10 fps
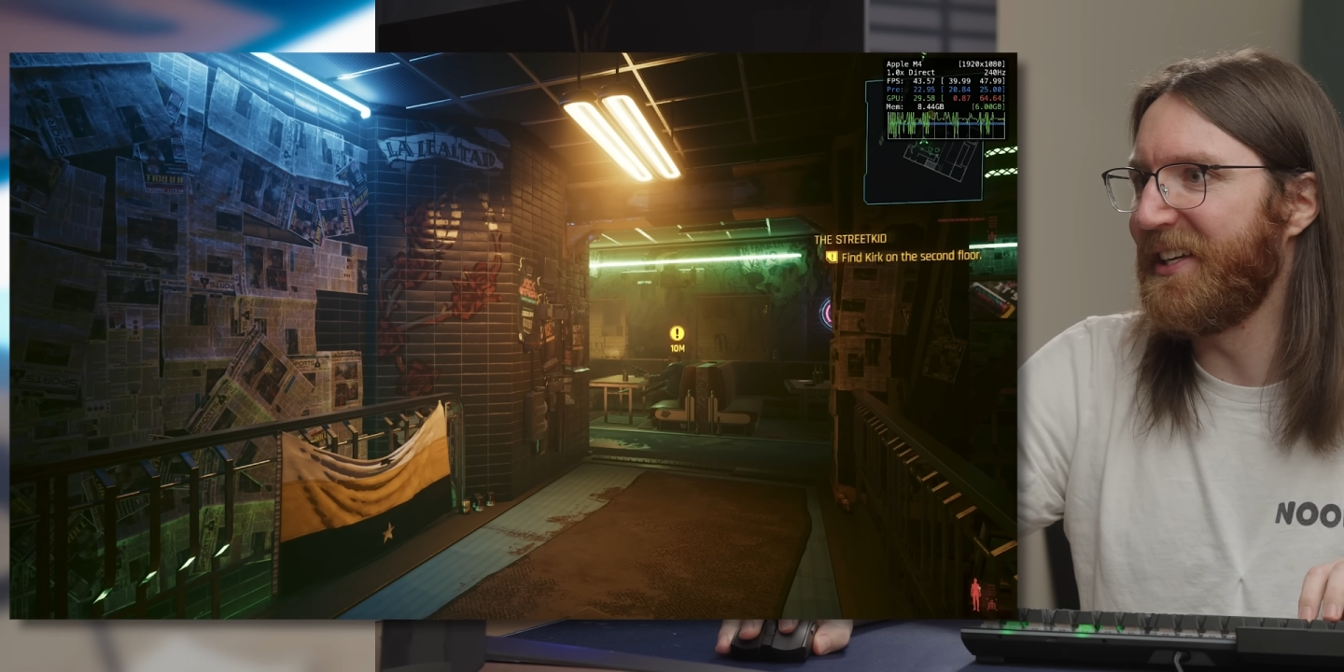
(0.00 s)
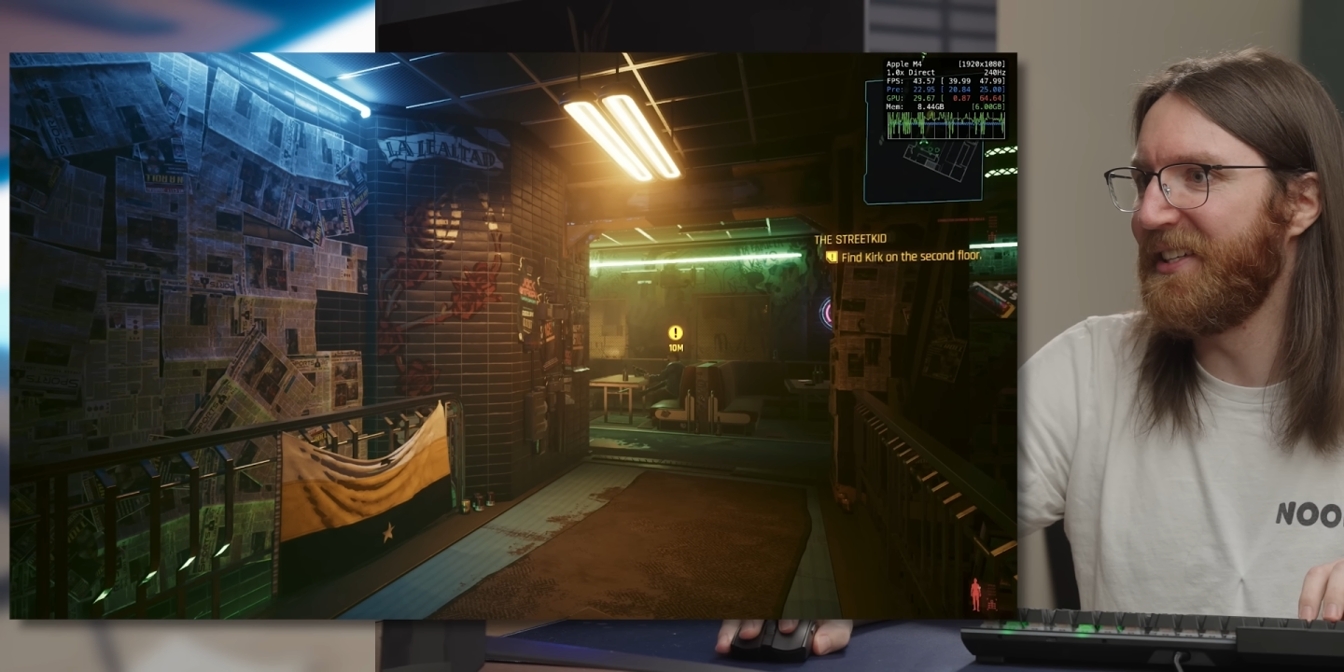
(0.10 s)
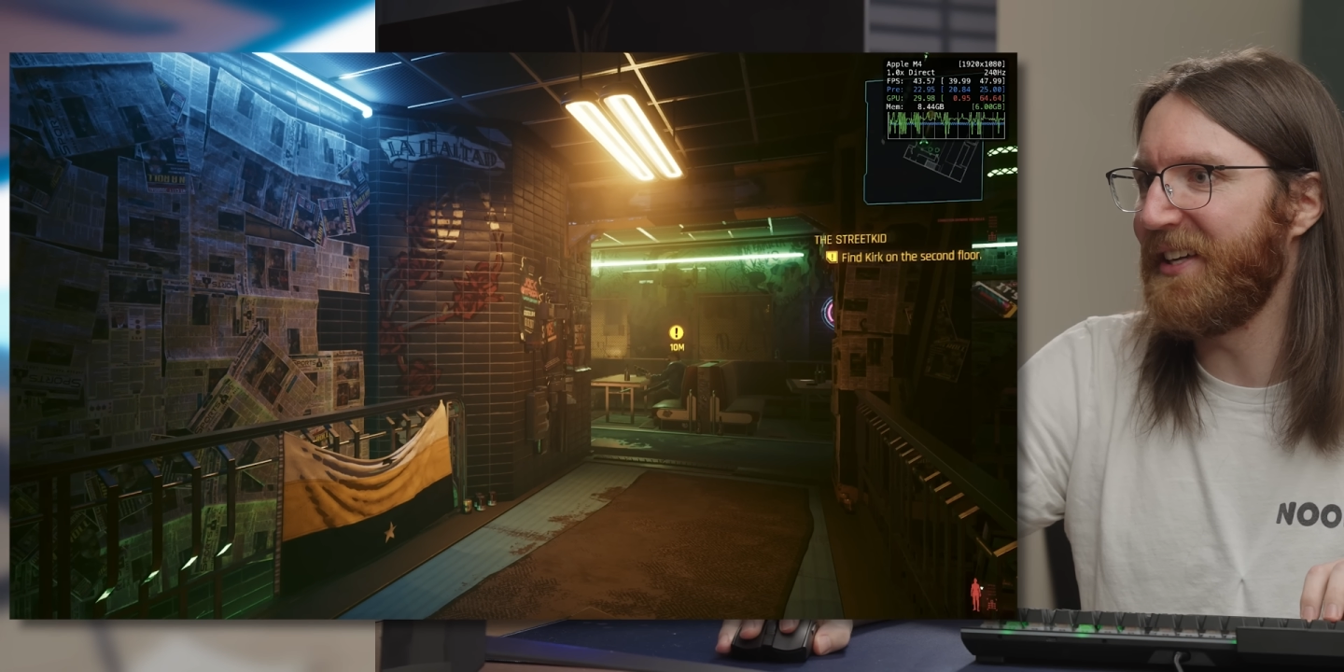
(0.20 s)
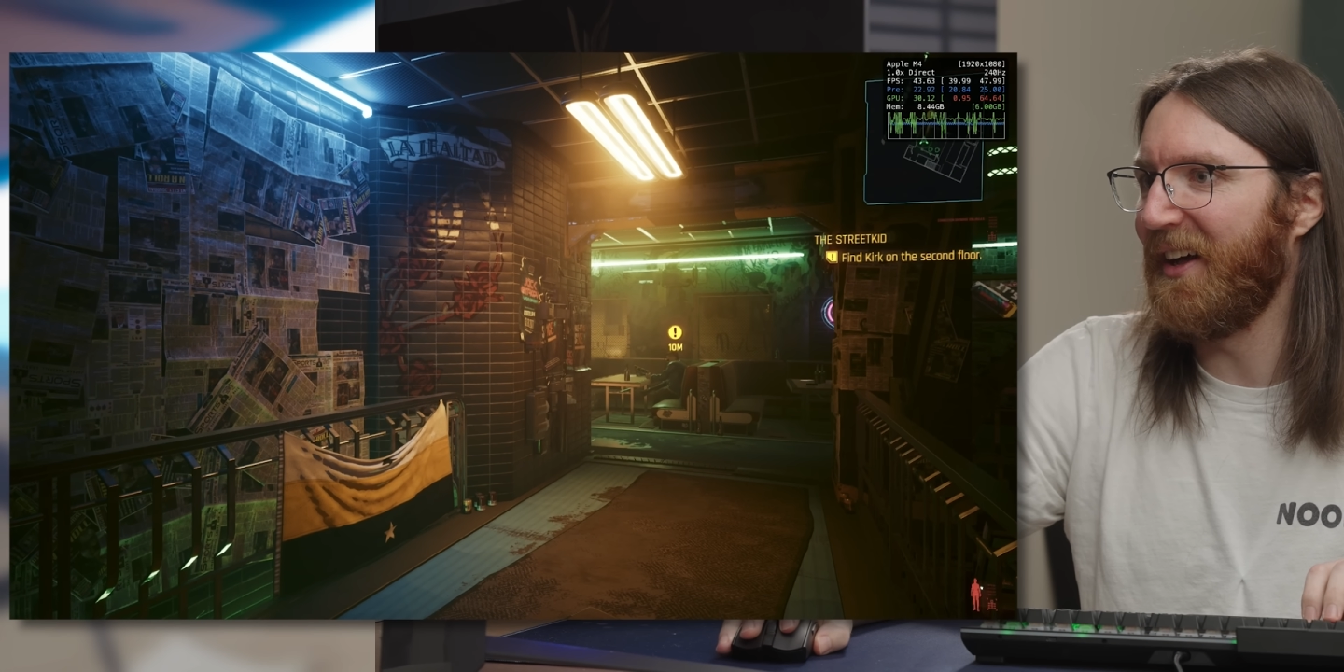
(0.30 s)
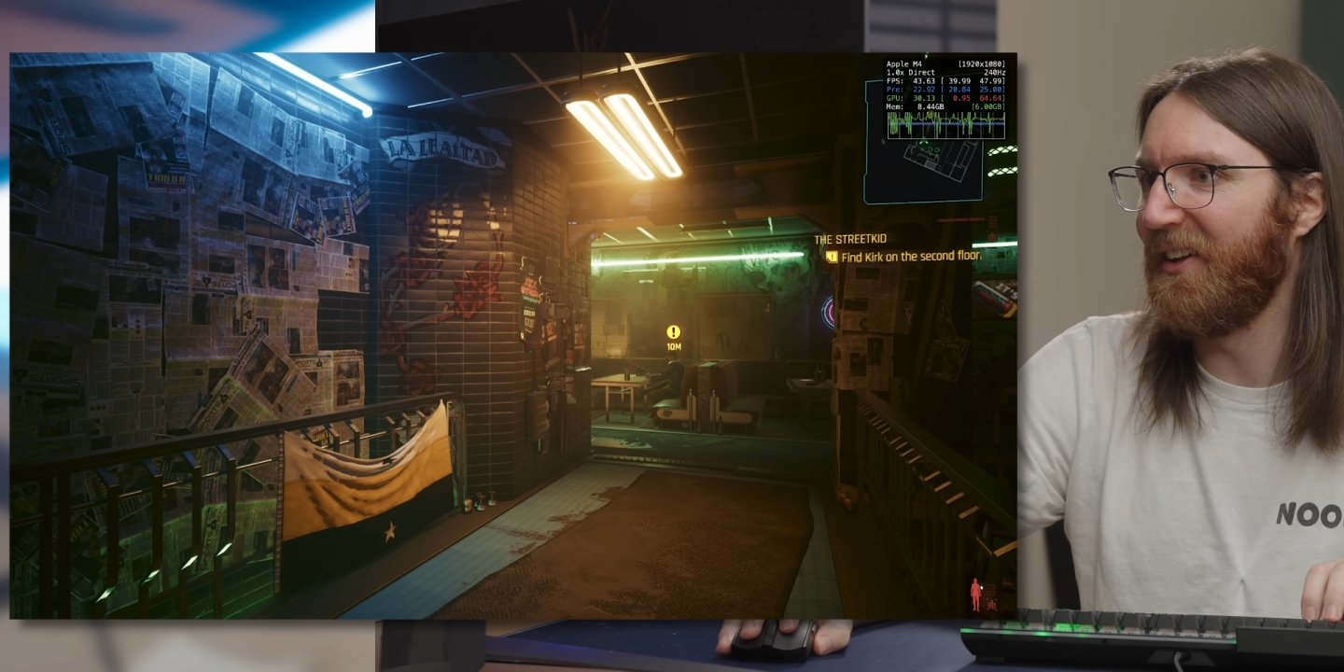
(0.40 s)

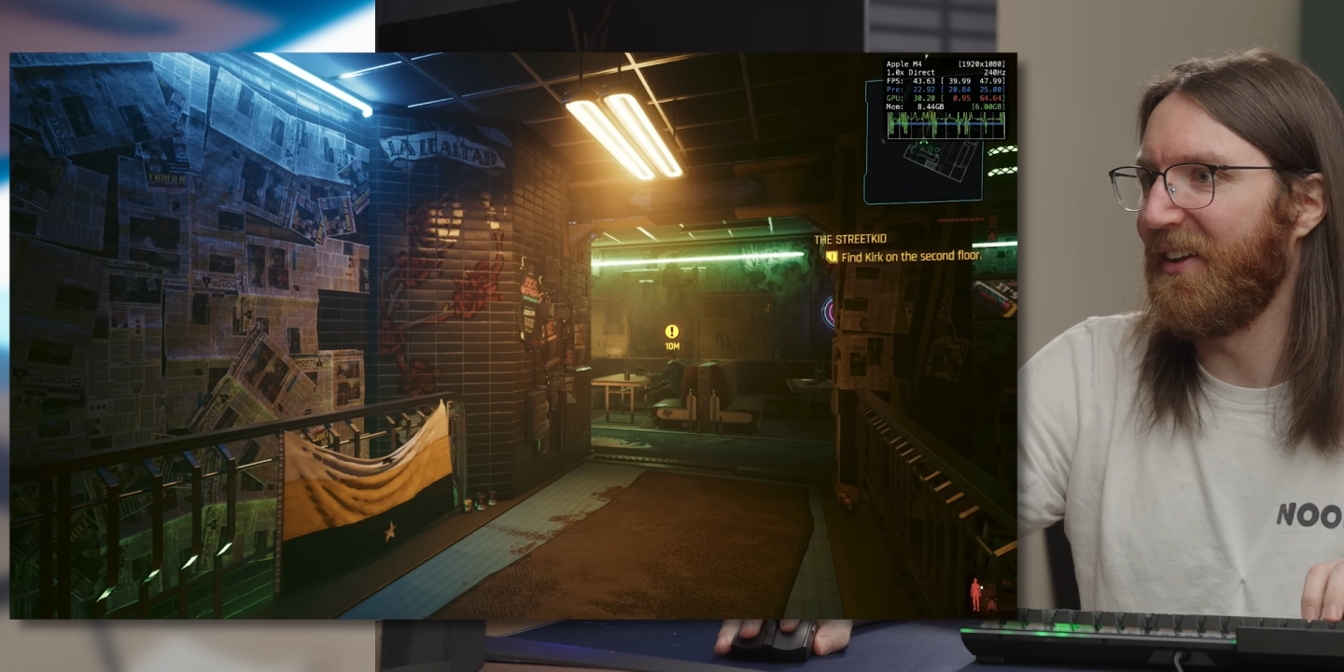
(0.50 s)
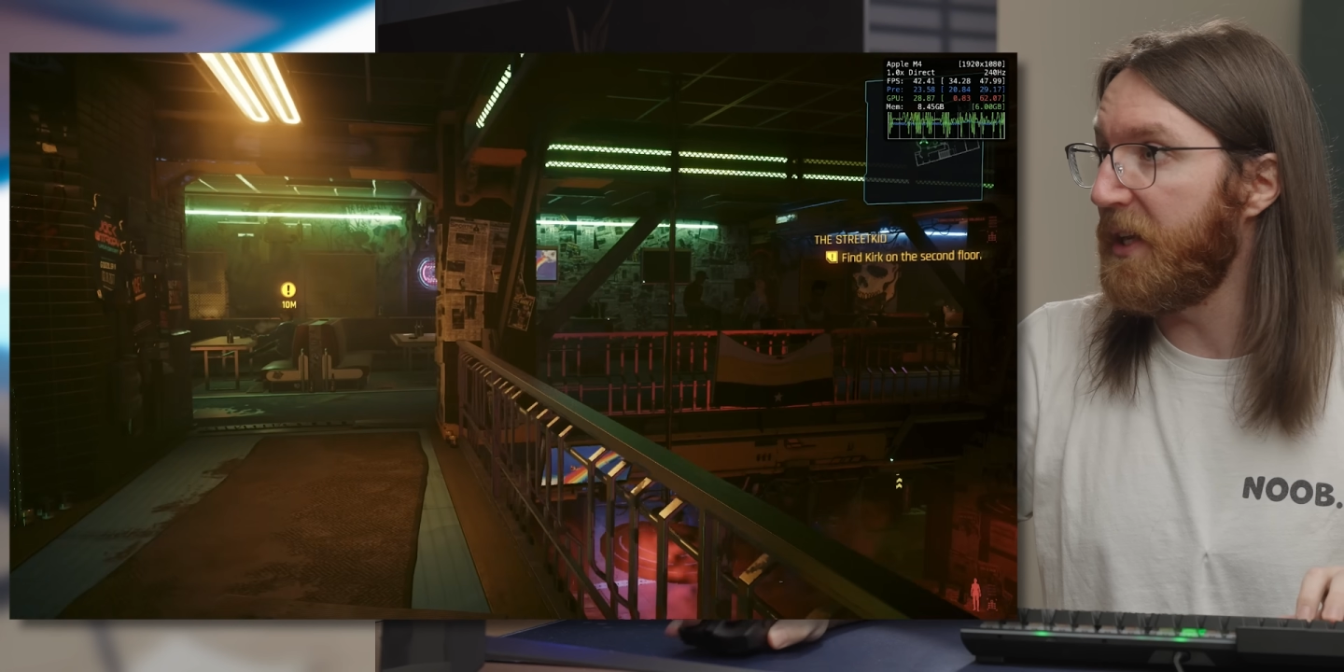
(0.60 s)
can tell.